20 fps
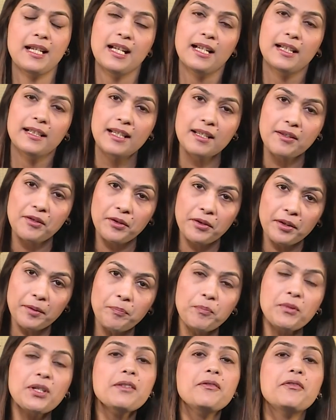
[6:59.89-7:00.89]

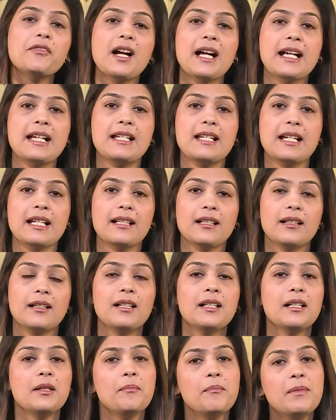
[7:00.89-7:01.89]
Descriptive writing
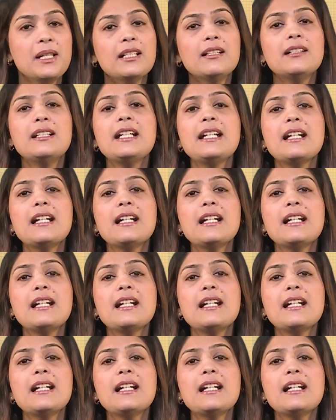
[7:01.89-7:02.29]
merely